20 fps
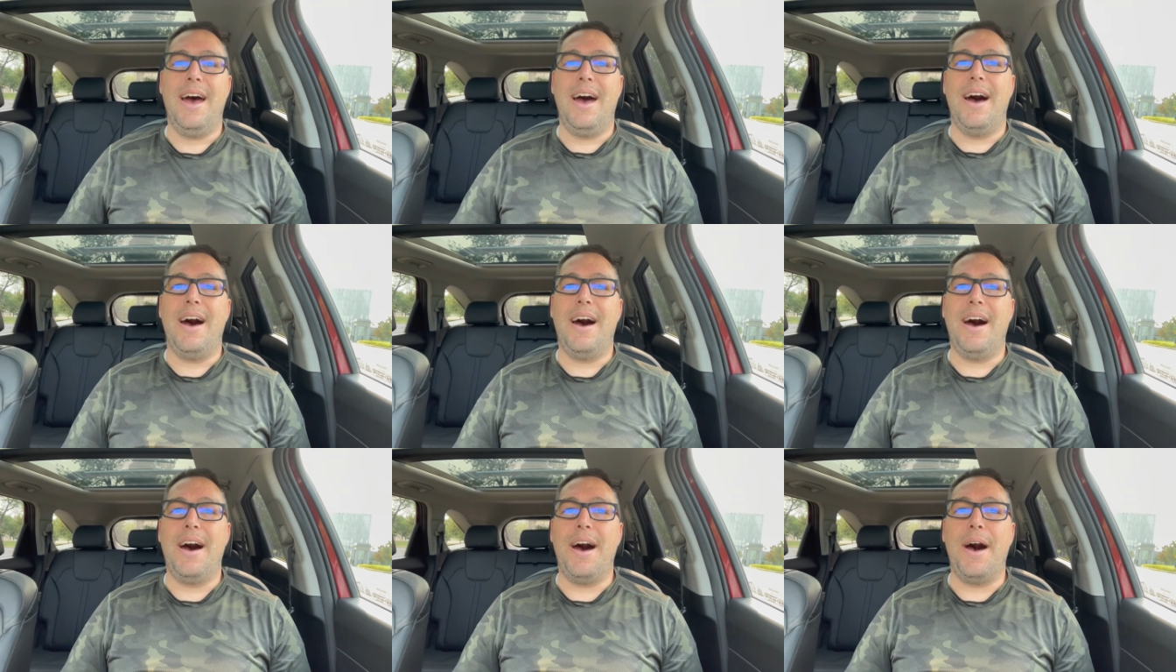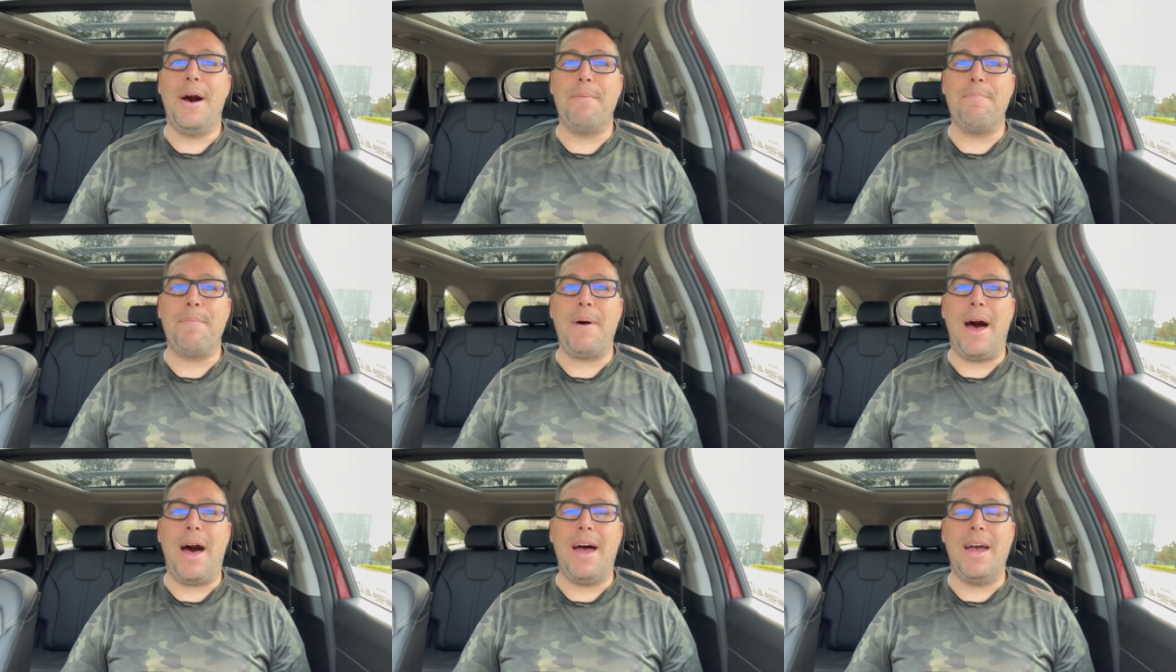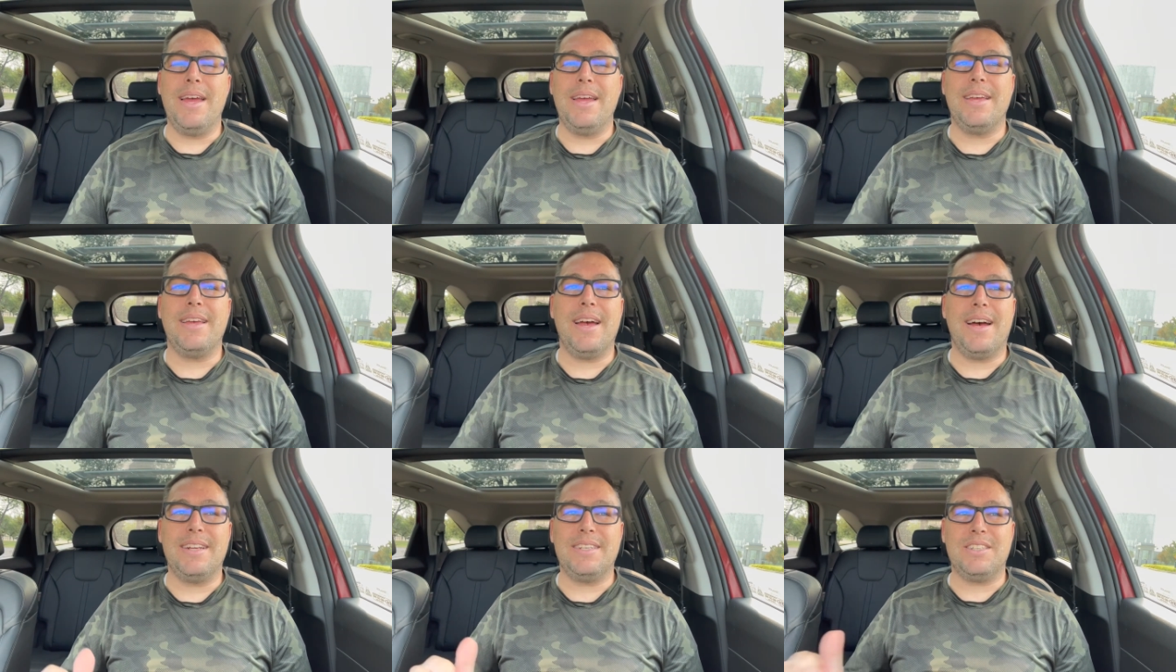Um, I
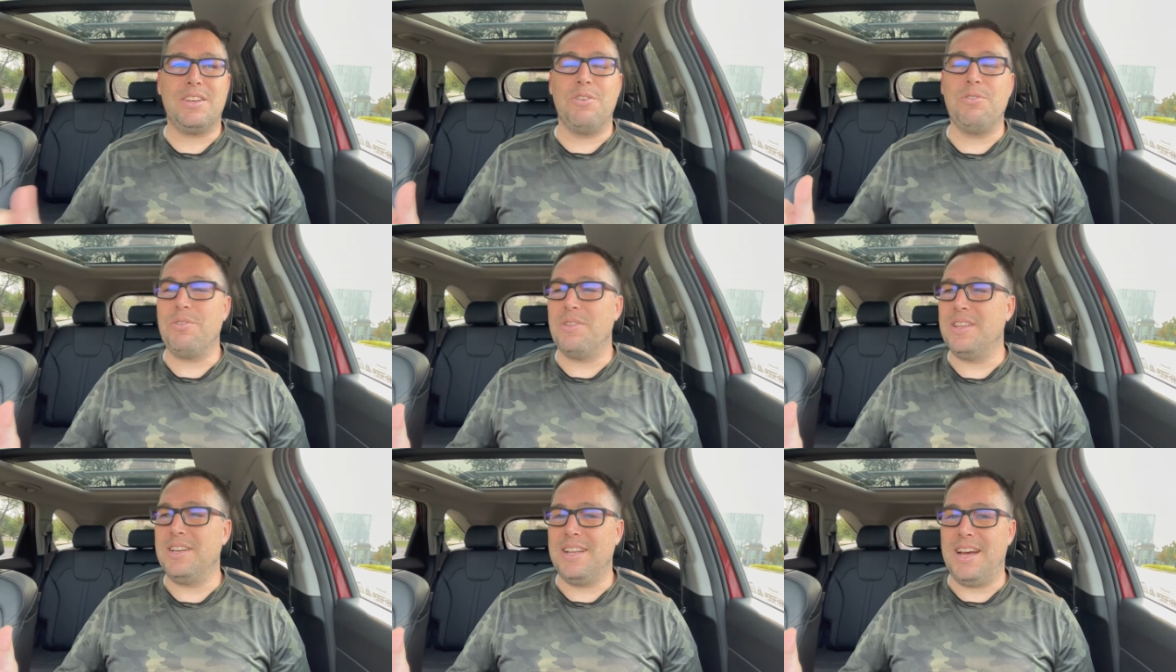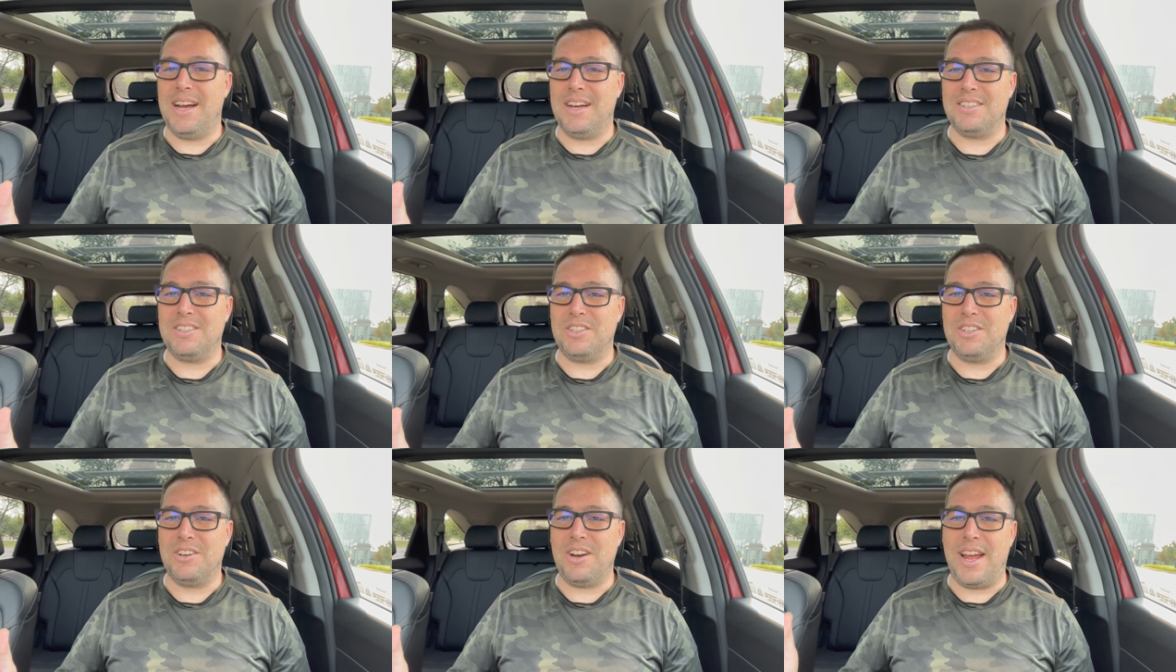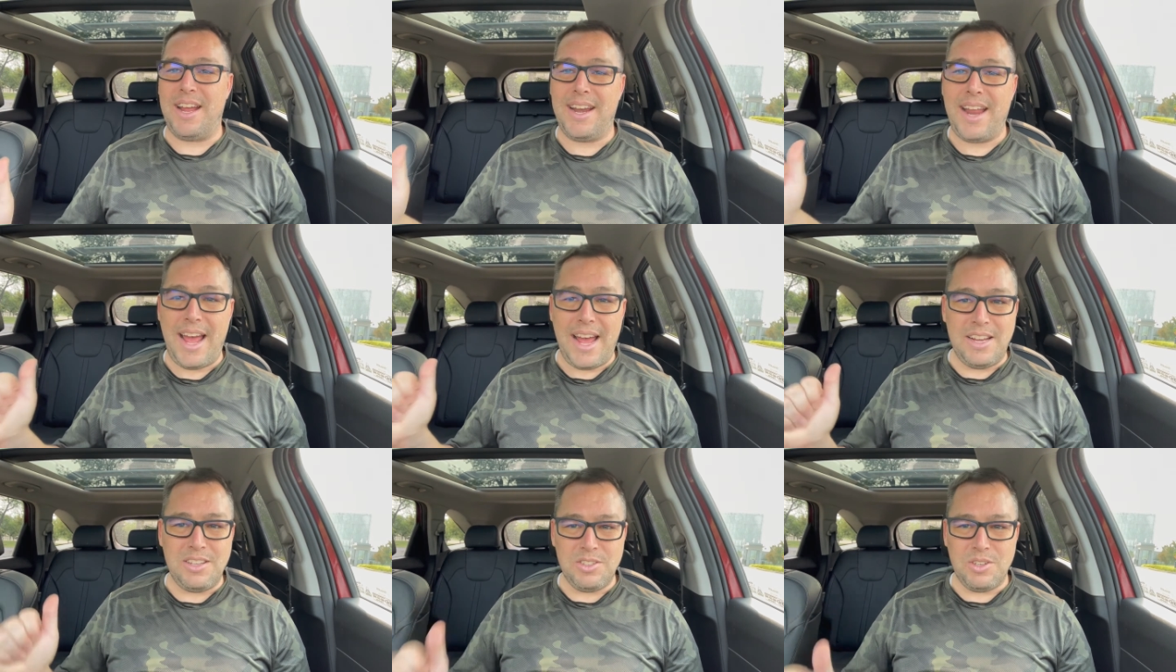got to go to the doctor, and
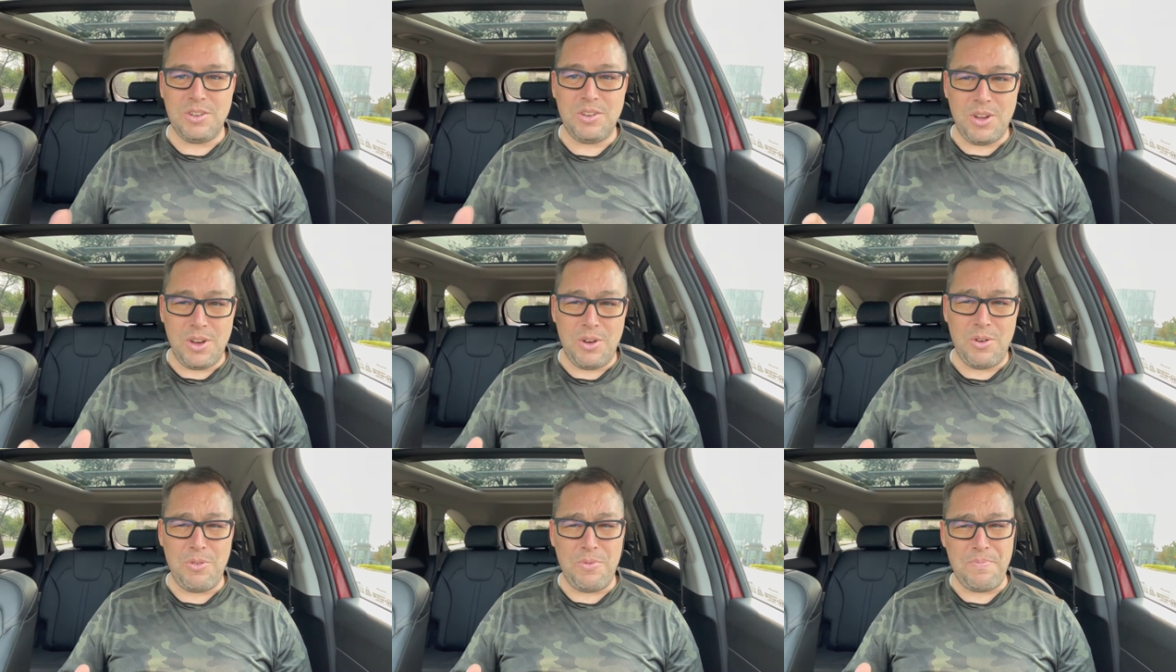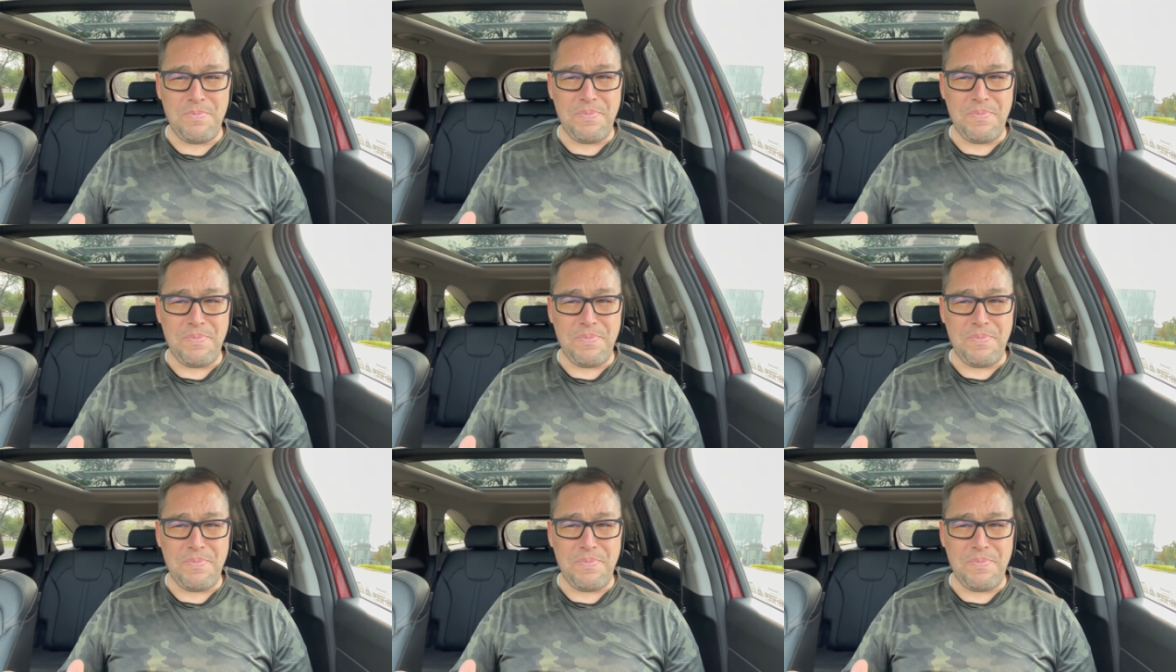as you know,